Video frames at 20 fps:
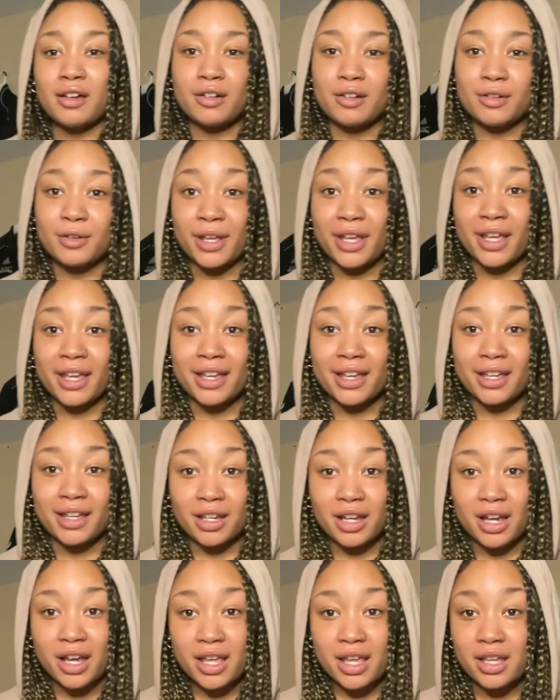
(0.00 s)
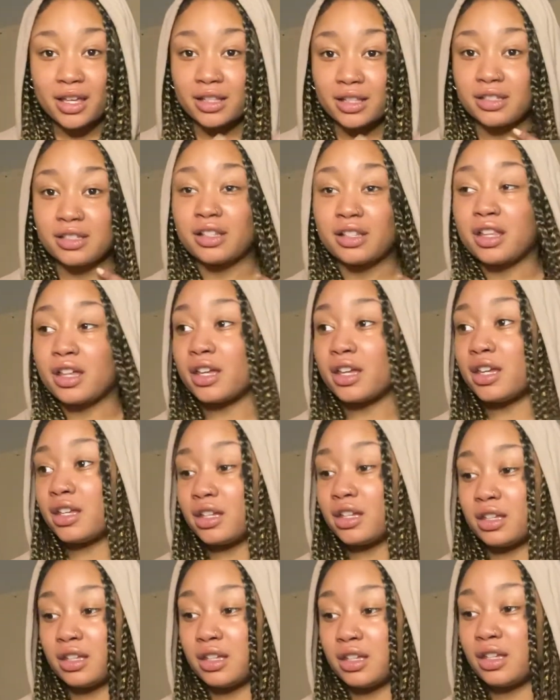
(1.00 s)
okay, I had to
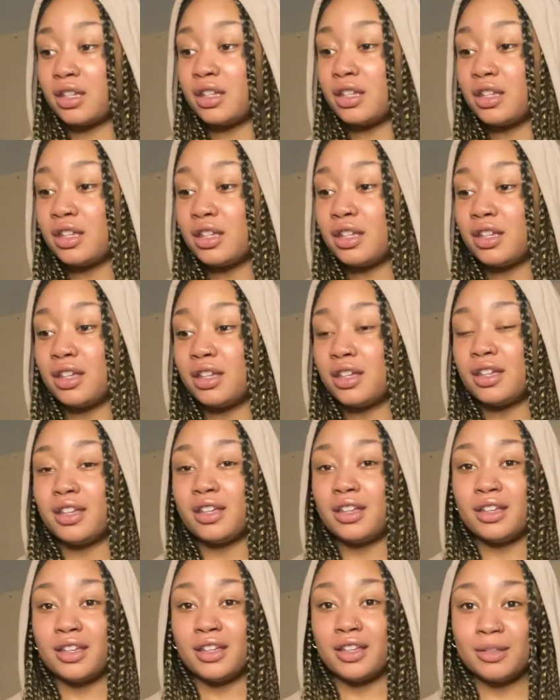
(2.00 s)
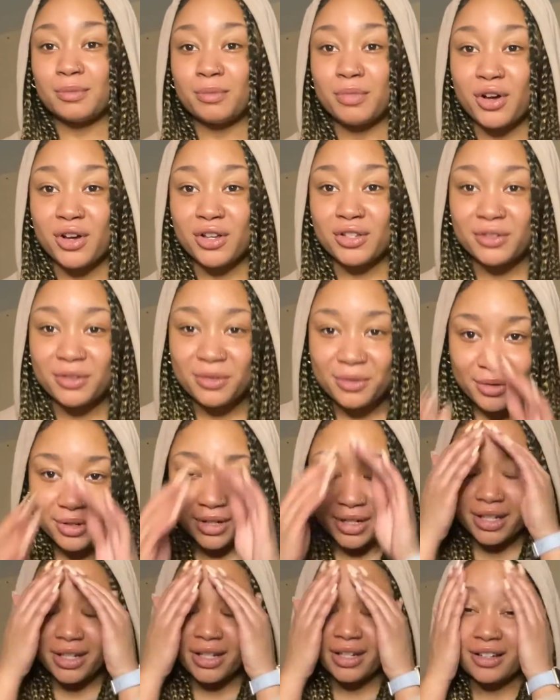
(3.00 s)
like pause real
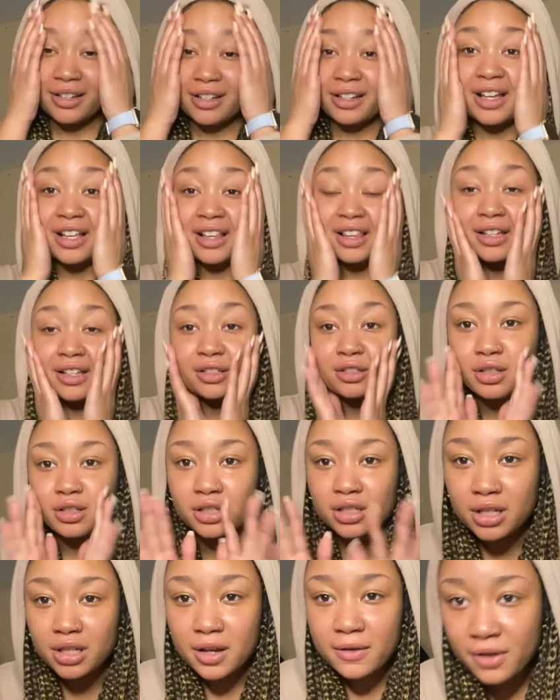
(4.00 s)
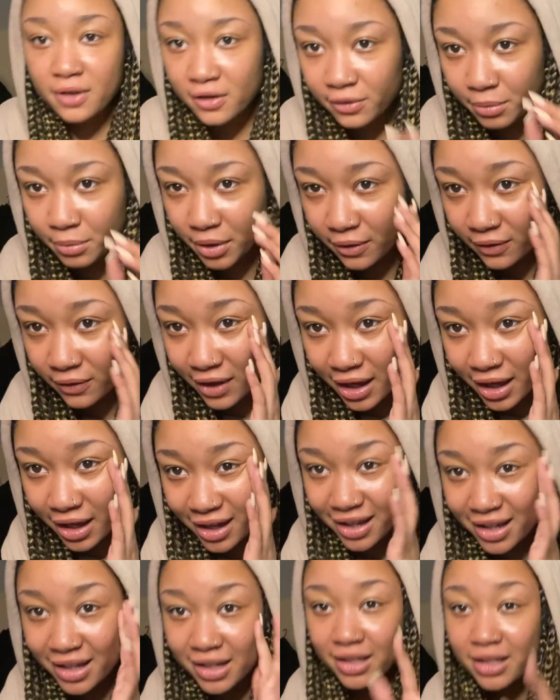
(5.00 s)
quick. I like took the stuff off my
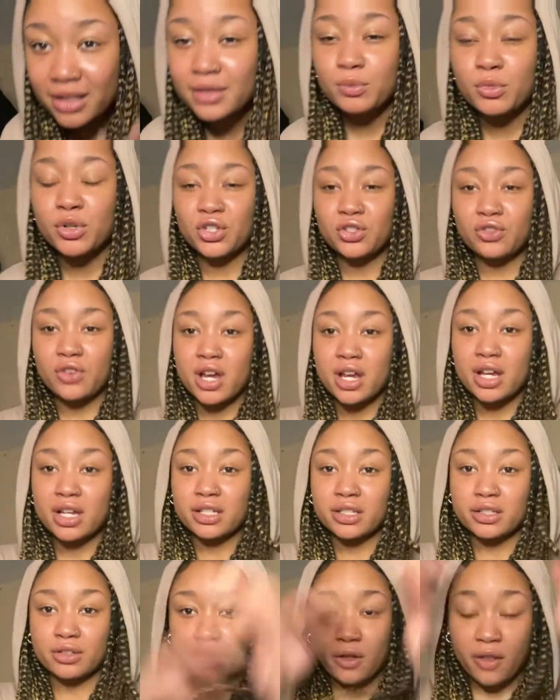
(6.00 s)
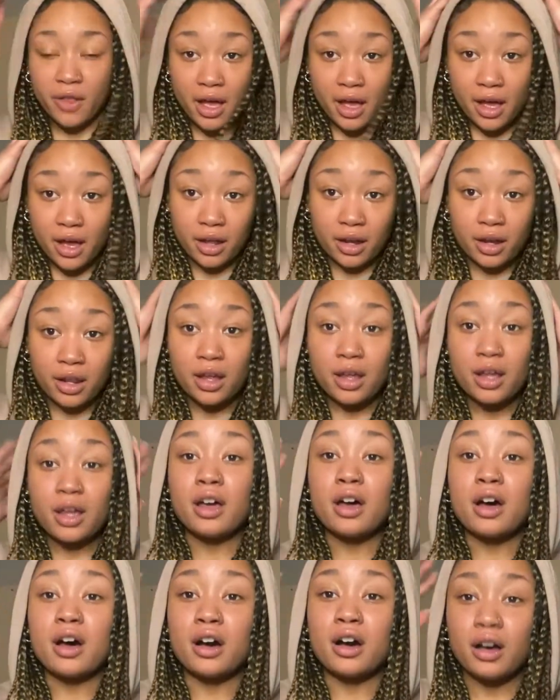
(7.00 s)
face, moisturized, all that.
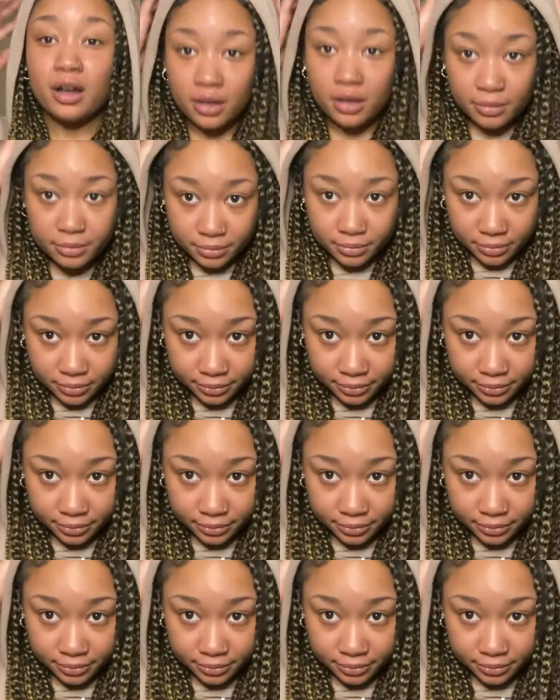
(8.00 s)
Um,